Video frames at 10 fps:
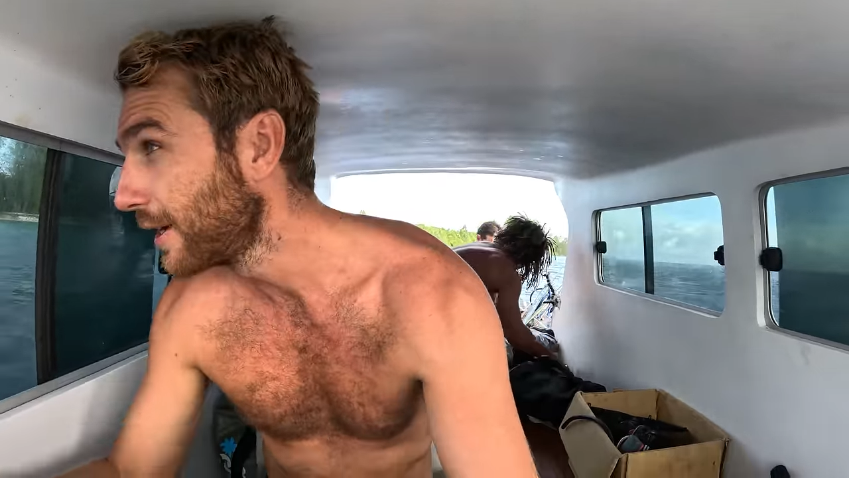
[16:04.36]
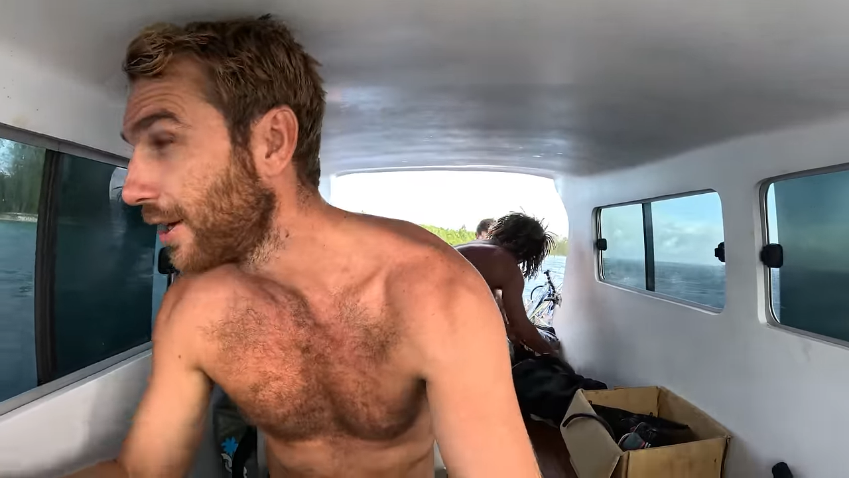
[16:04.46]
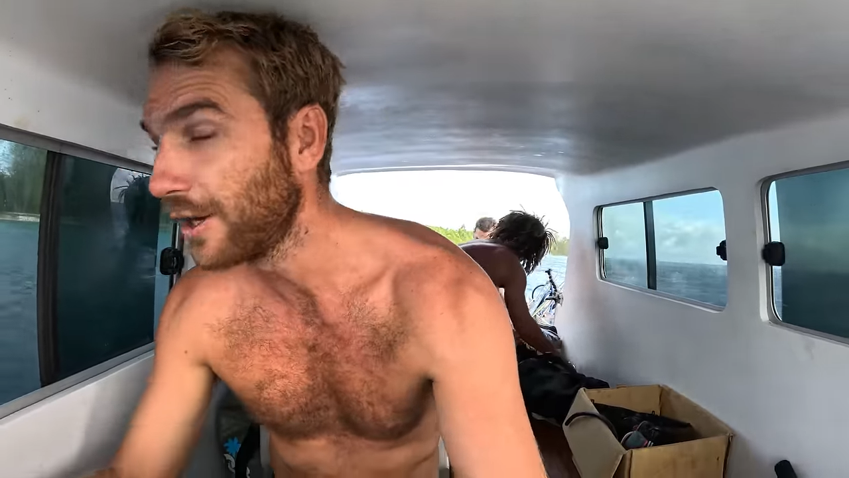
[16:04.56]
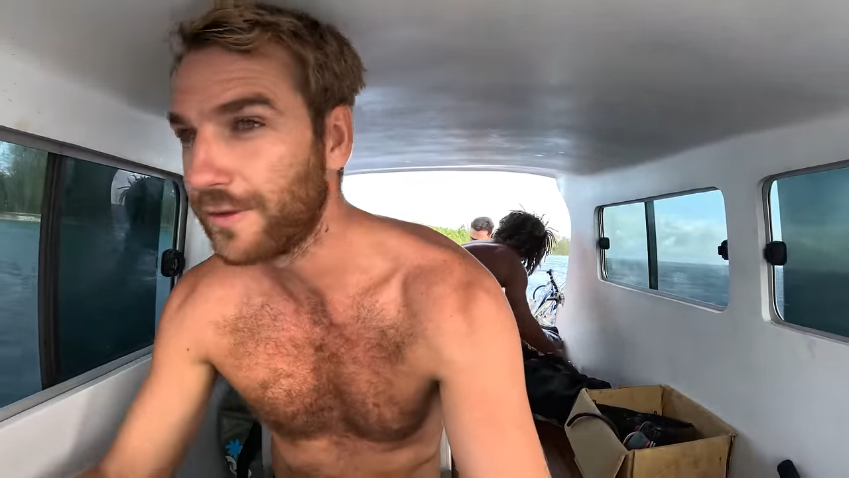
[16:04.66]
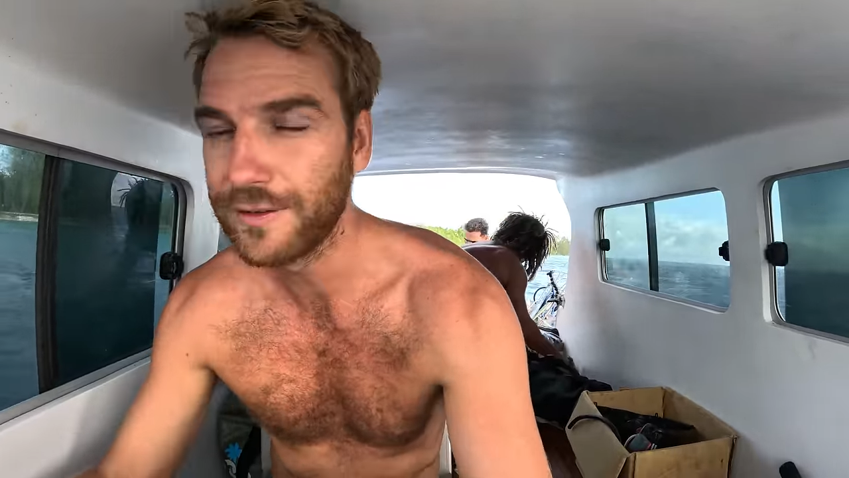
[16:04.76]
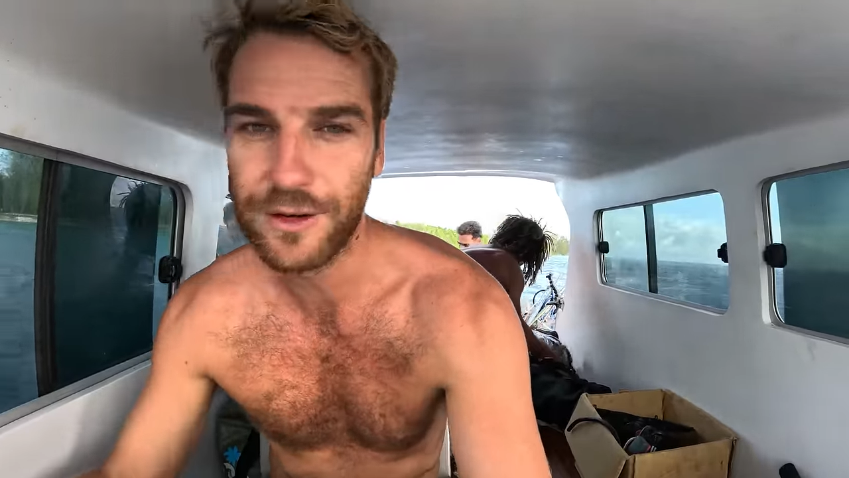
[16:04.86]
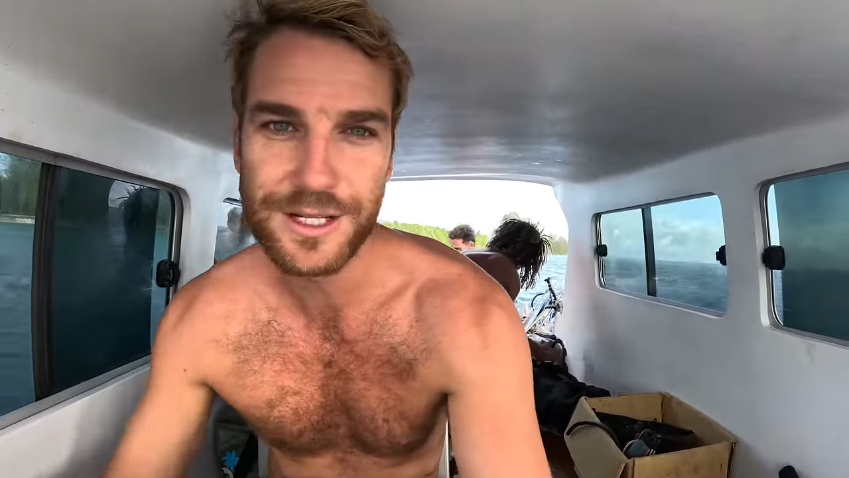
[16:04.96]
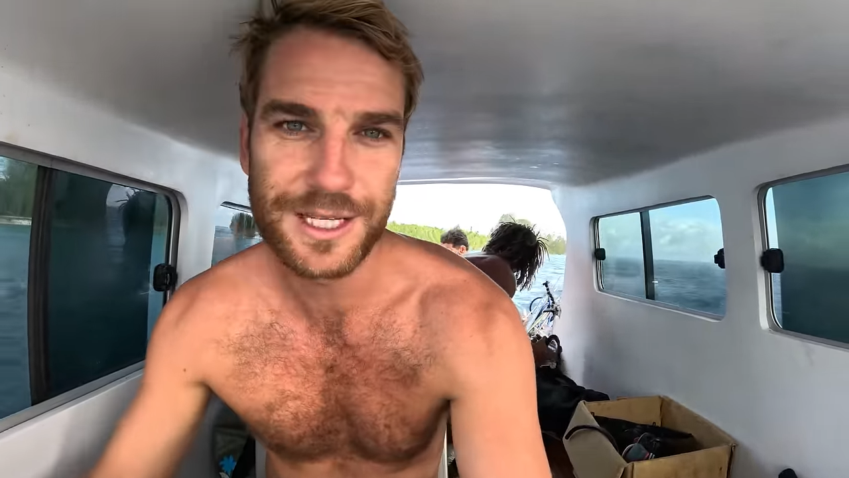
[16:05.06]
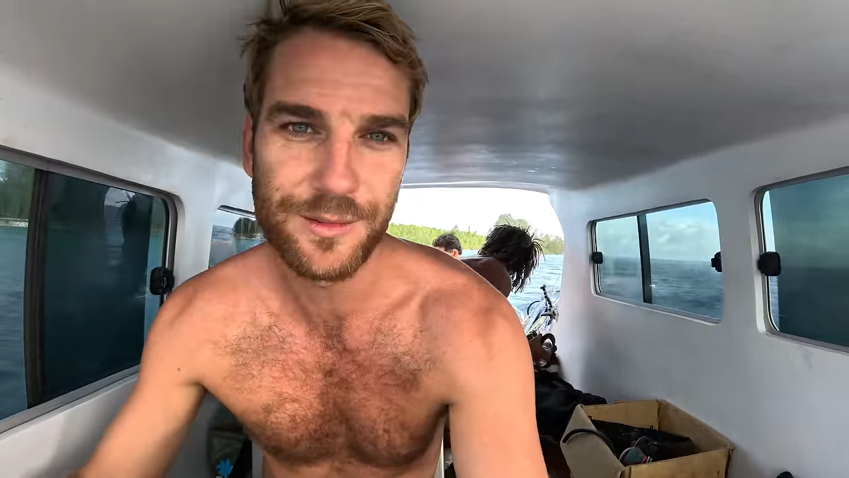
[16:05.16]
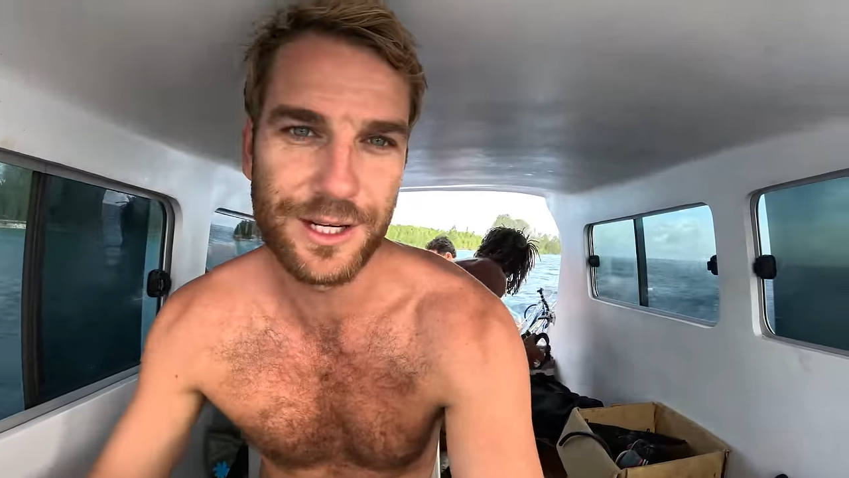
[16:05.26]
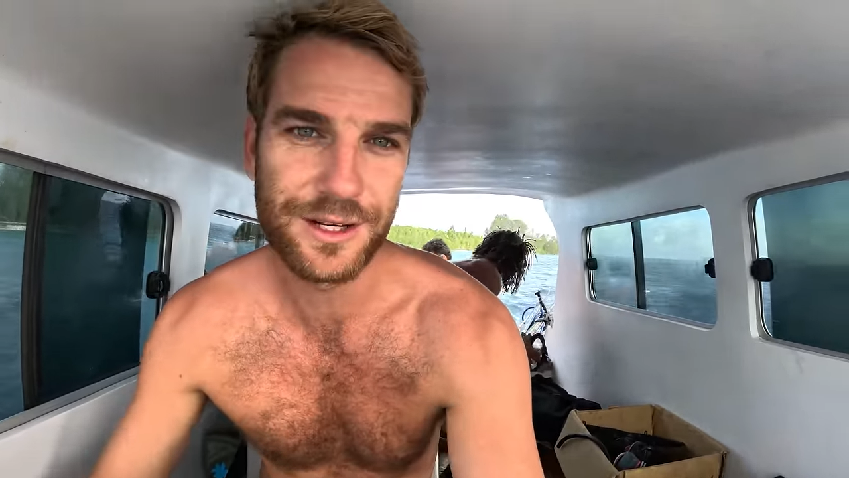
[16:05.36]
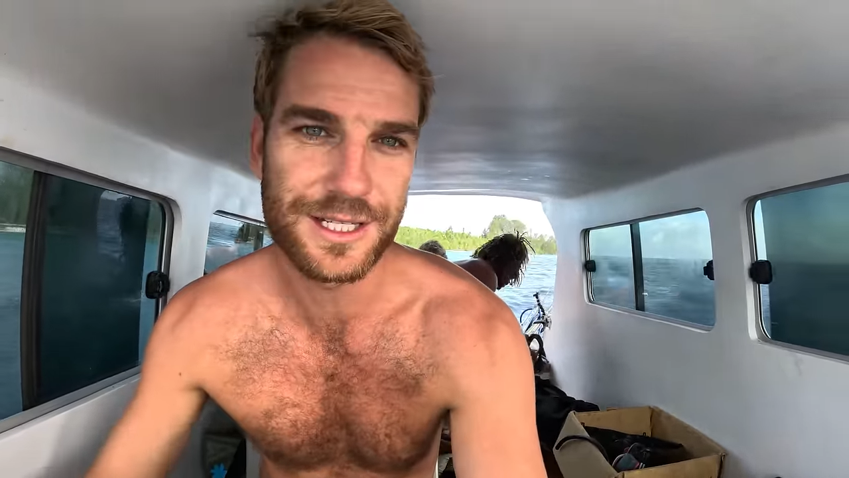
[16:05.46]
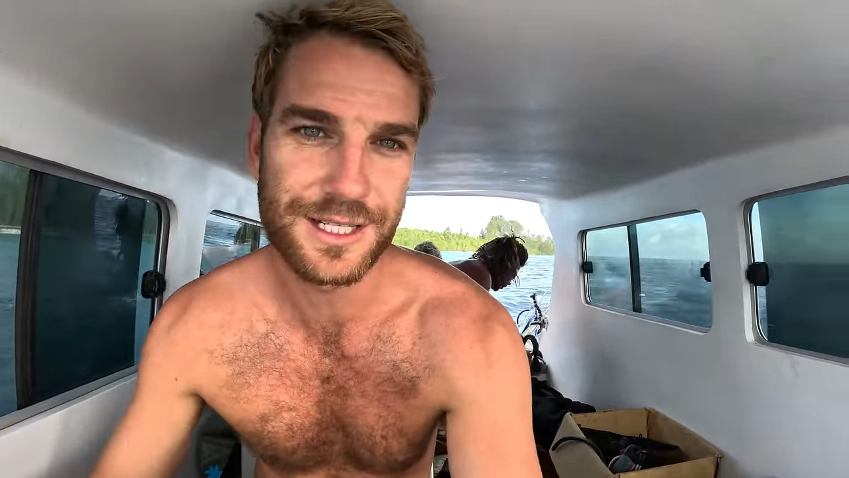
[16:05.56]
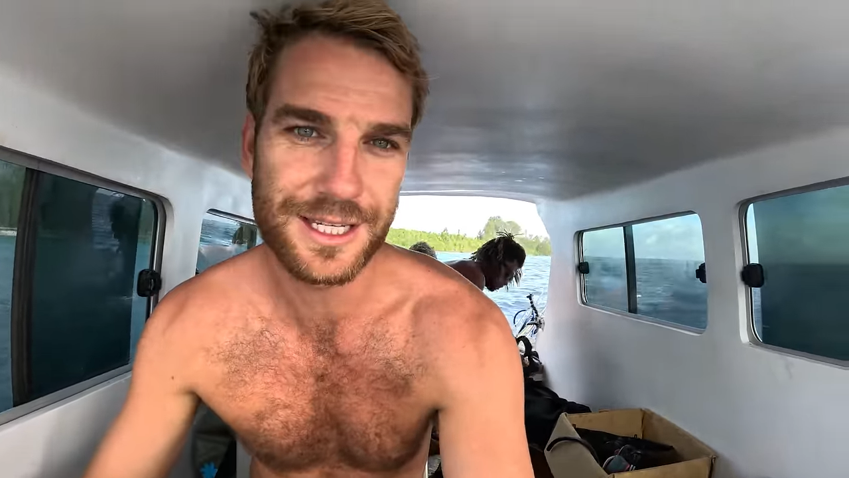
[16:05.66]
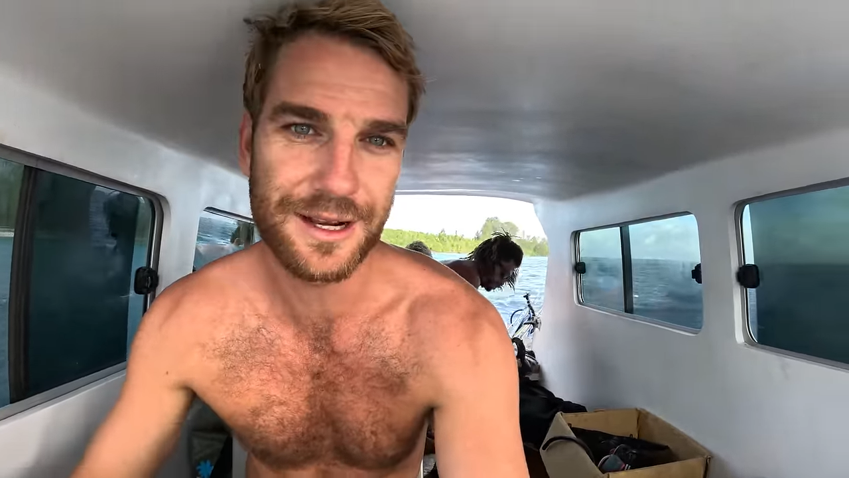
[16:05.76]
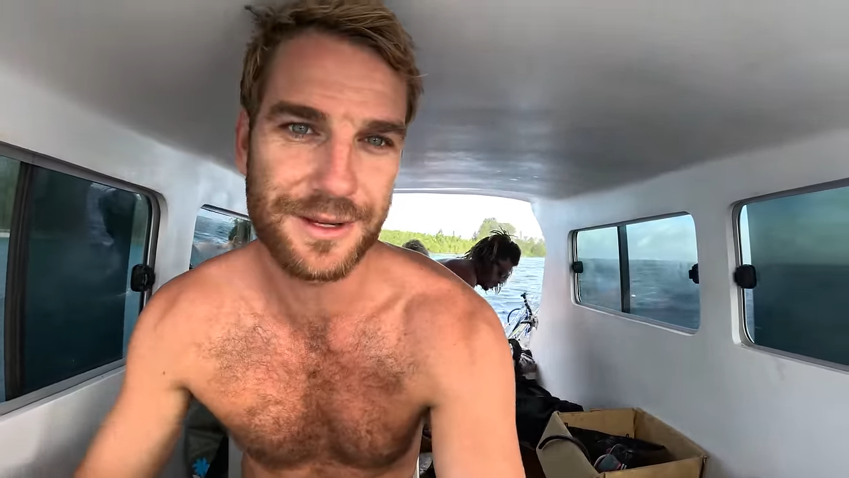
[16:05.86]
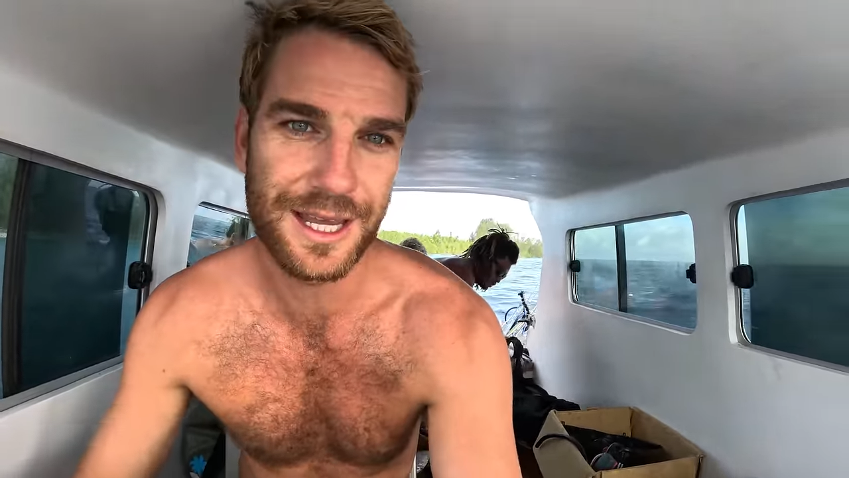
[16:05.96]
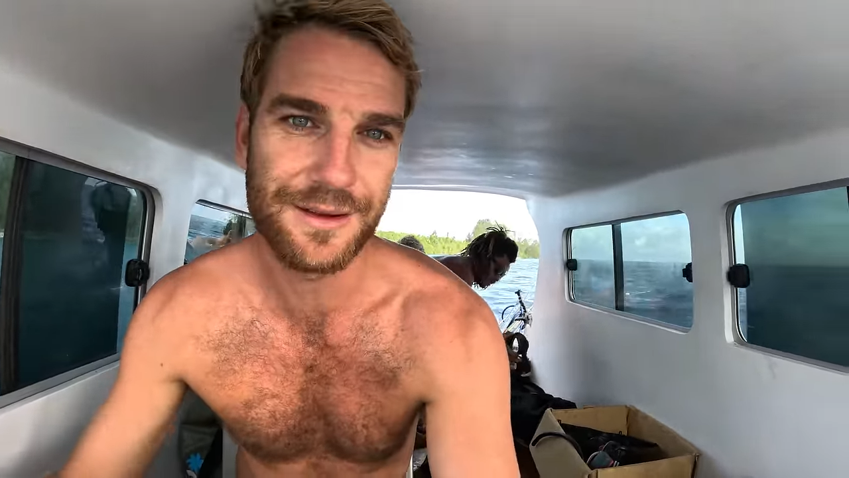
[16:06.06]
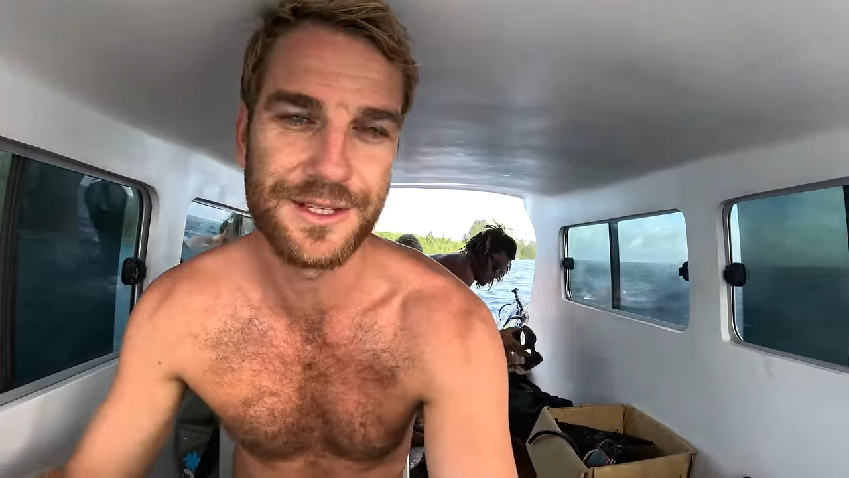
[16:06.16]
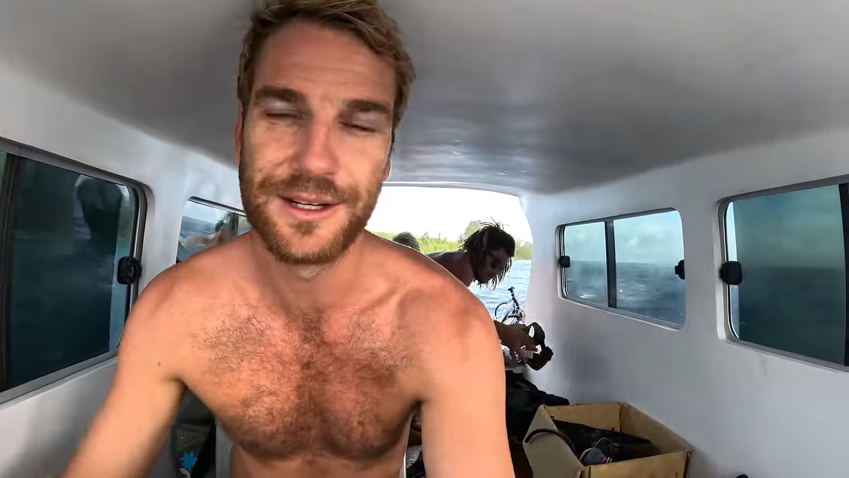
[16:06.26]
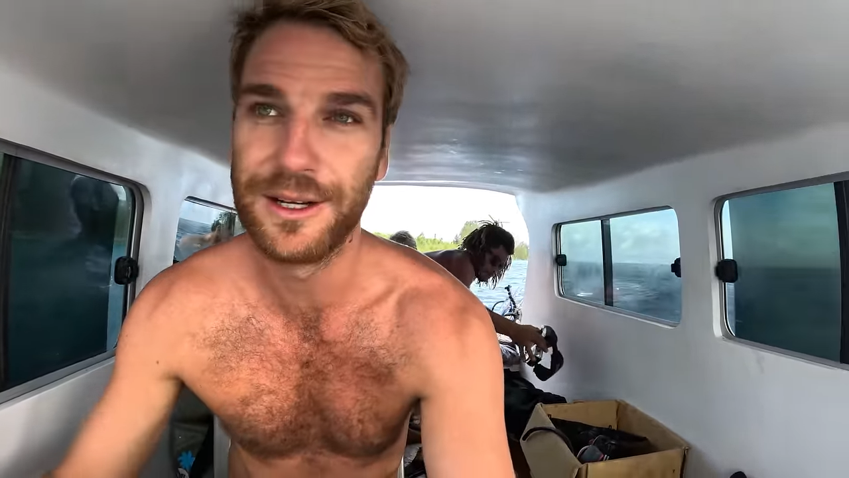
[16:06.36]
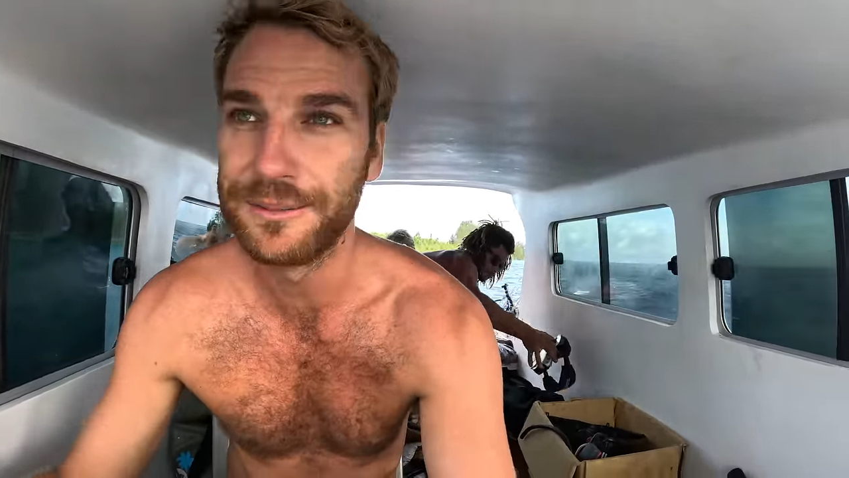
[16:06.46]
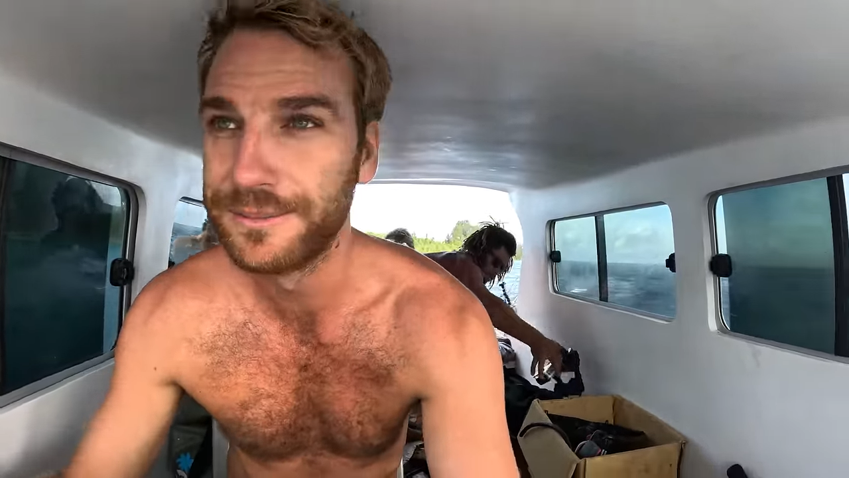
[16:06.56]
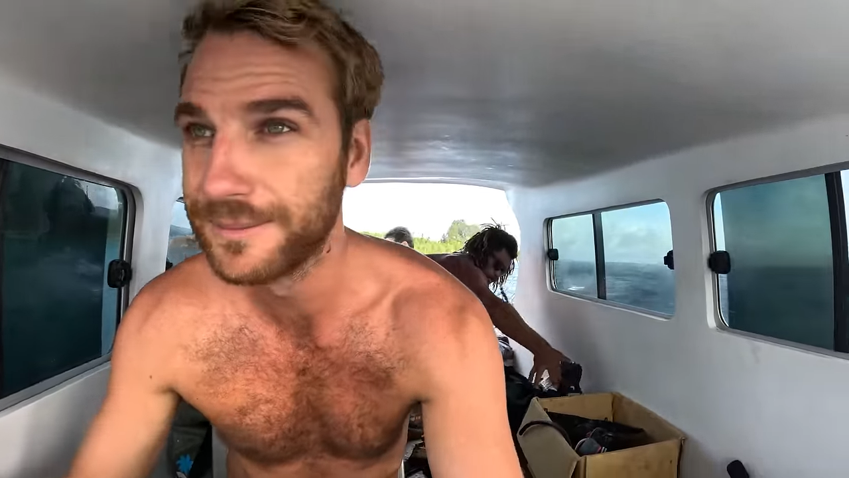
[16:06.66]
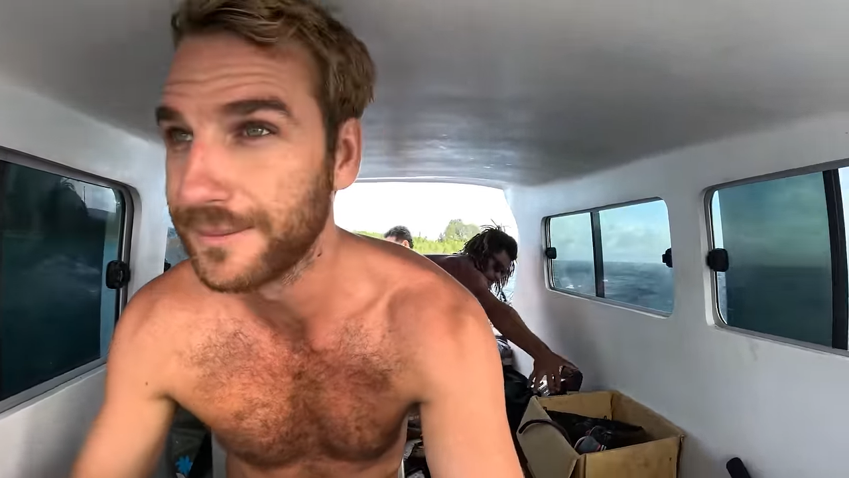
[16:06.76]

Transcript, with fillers: and hopefully find somewhere nice to set up camp tonight.